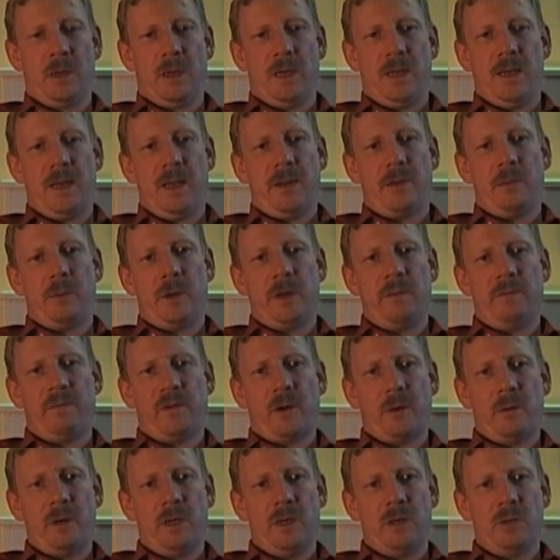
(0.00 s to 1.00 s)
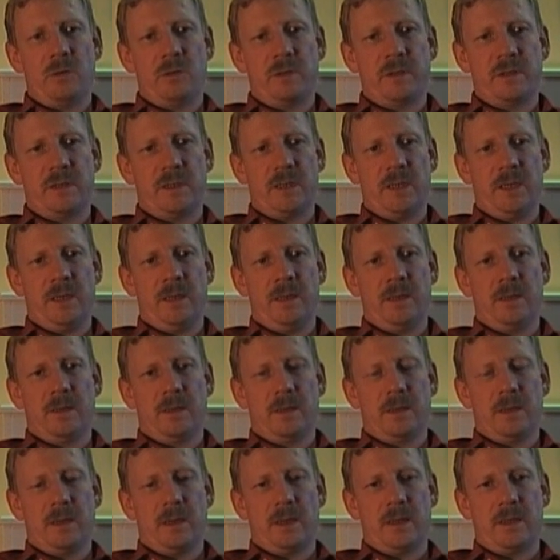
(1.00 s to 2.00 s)
Another very interesting
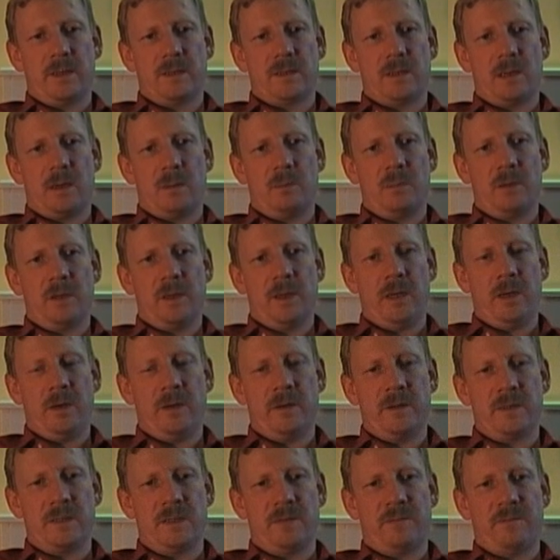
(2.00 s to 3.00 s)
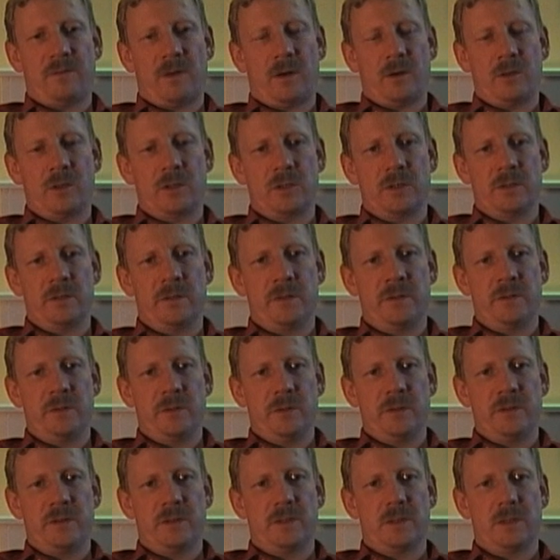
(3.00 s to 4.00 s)
example here is the function
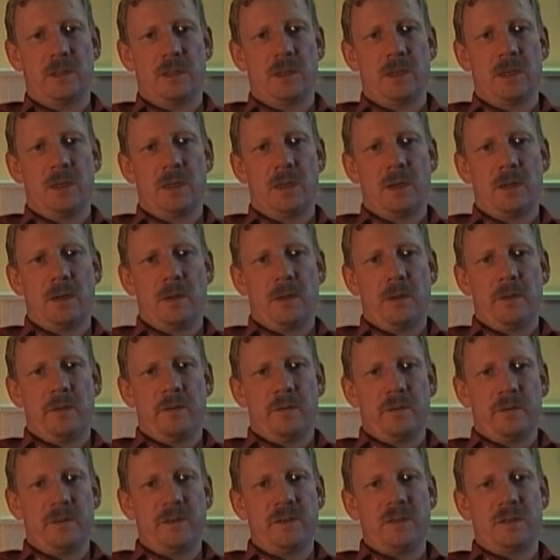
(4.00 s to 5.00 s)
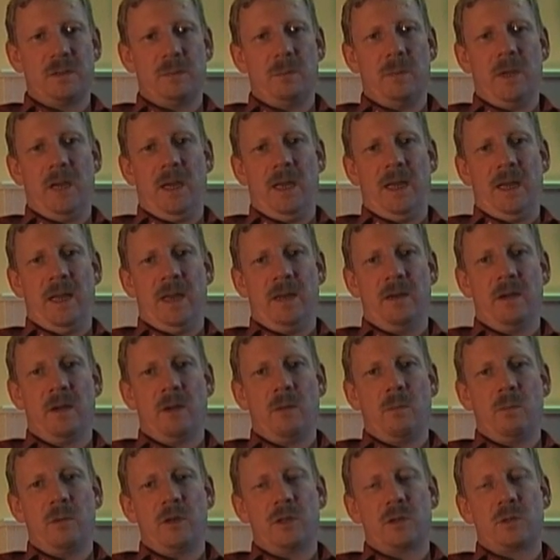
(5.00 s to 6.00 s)
system init,
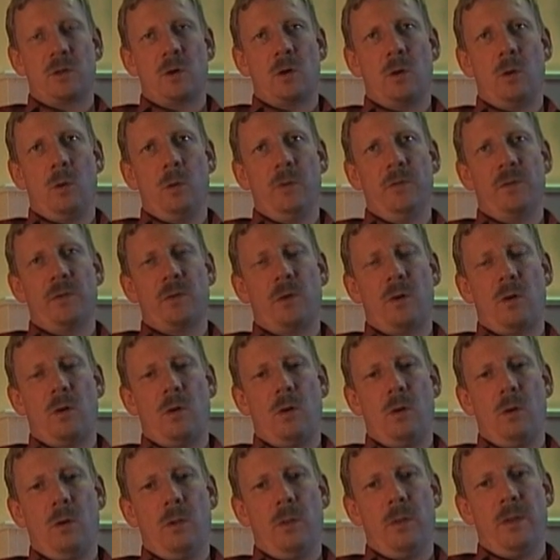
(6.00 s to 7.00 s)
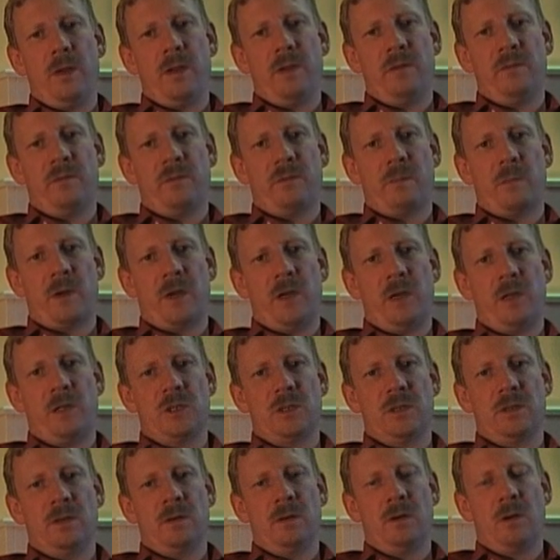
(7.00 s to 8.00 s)
which holds all the
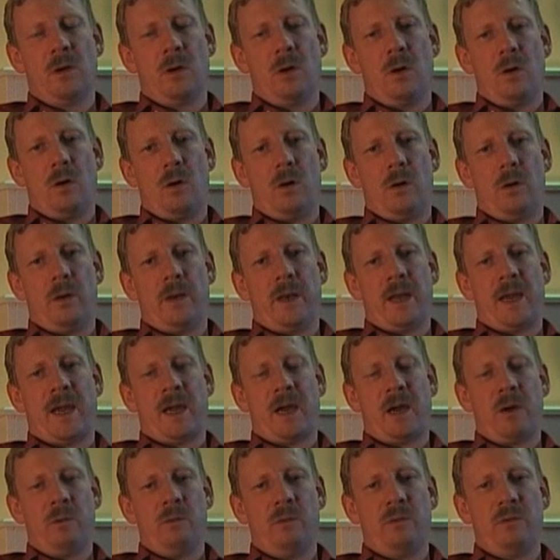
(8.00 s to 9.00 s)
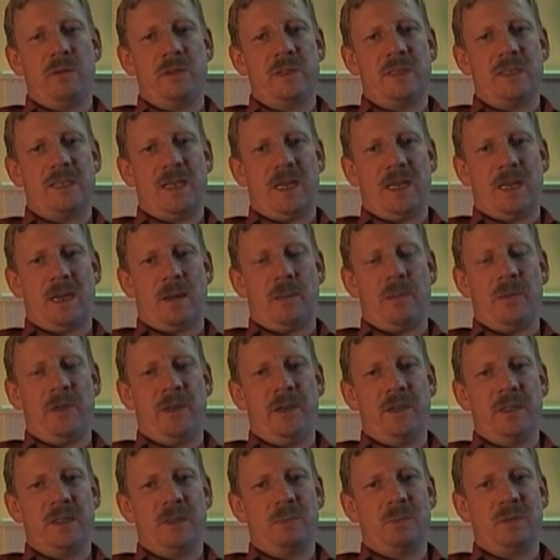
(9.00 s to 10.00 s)
information on how to set up
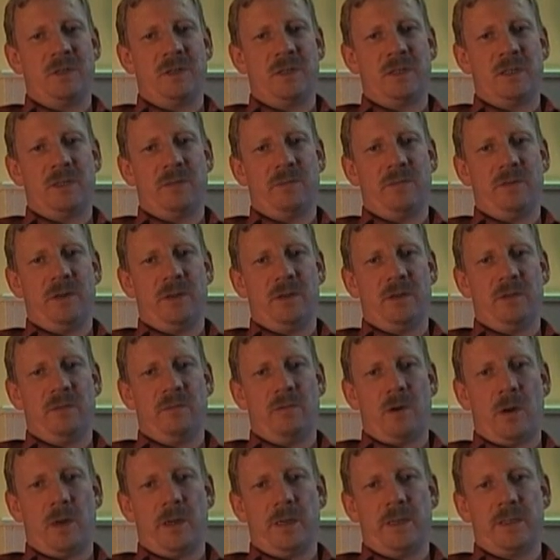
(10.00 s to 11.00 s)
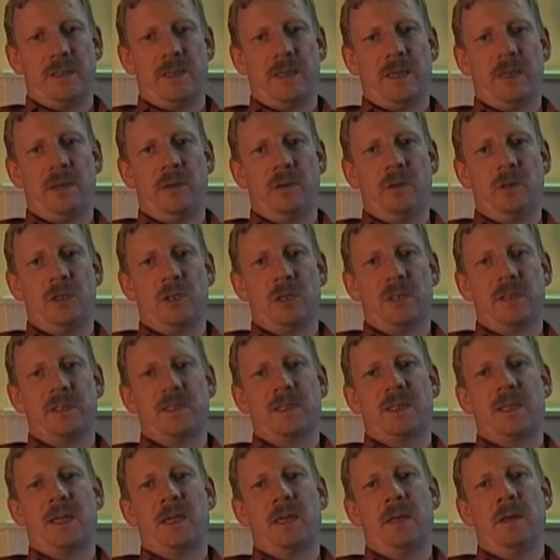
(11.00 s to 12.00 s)
these specific device, that you
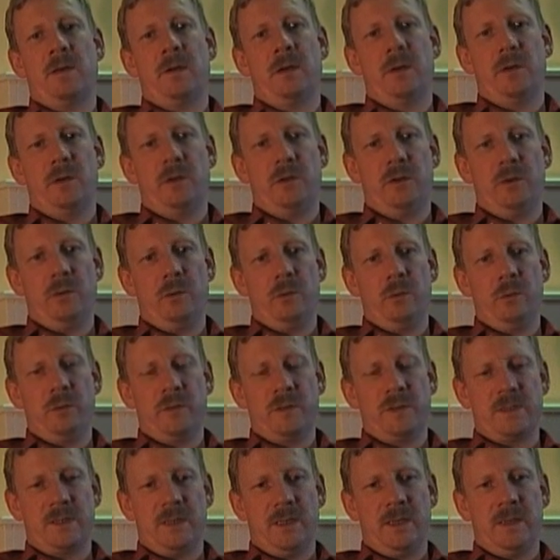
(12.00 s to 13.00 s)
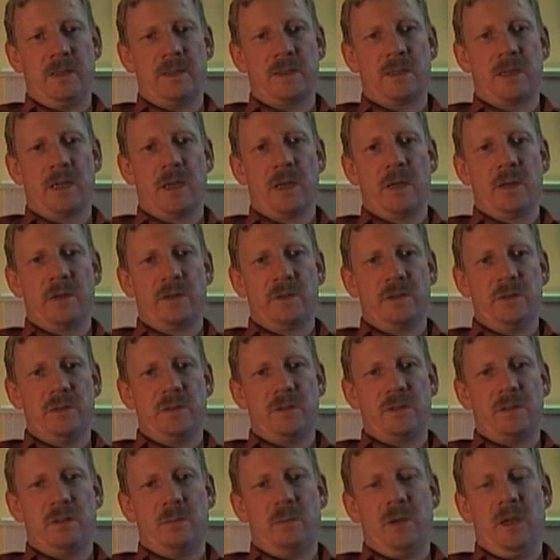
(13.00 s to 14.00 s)
just can use this
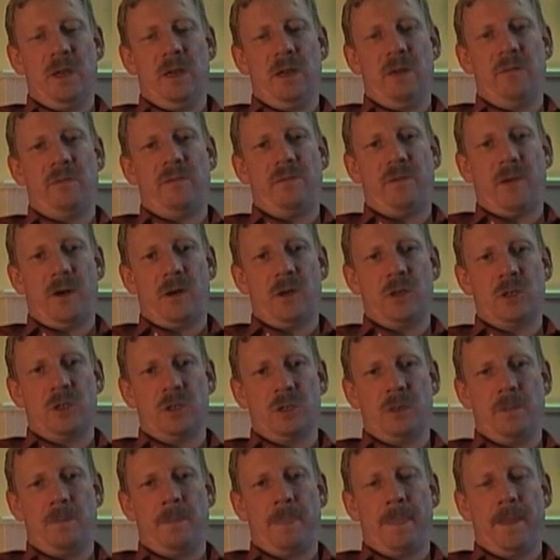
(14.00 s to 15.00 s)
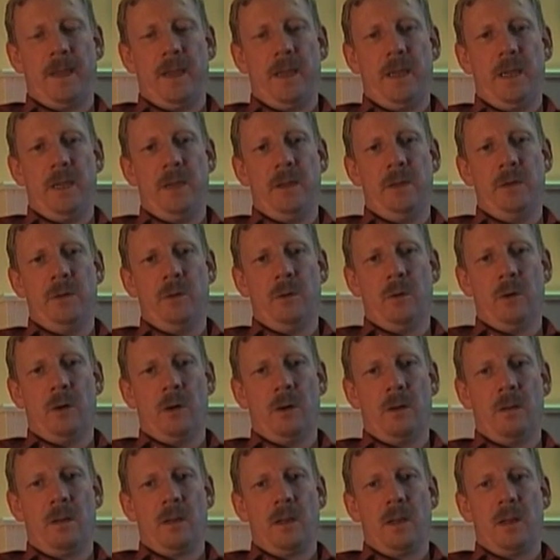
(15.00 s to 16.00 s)
system init function in
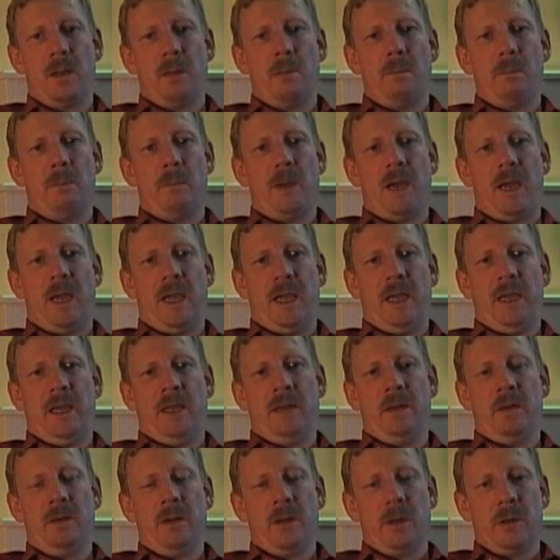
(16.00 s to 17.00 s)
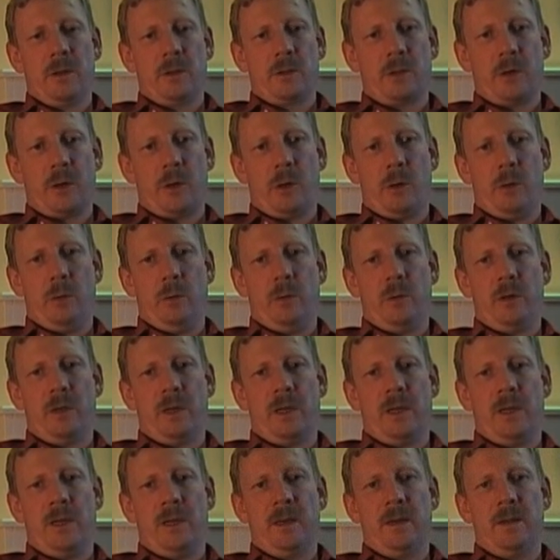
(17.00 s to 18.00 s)
your main code,
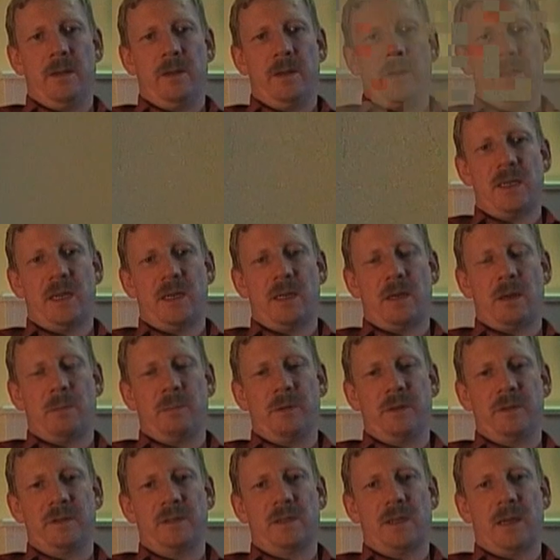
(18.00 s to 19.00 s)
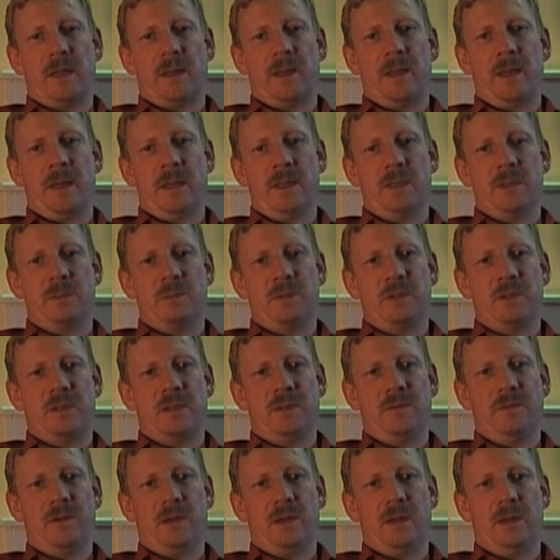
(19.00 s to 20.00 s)
and the setup is done then
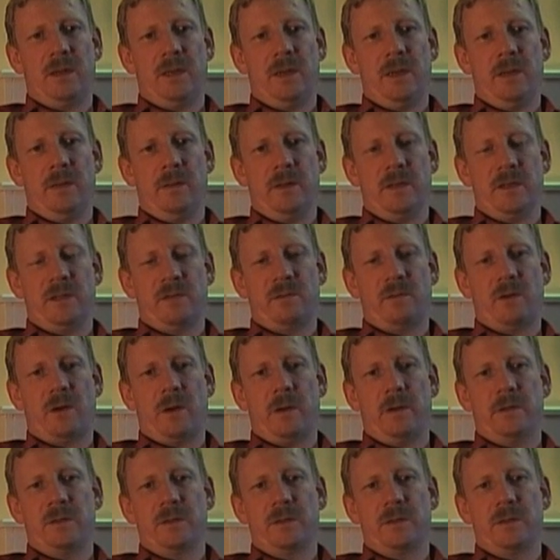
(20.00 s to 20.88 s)
specifically in this file.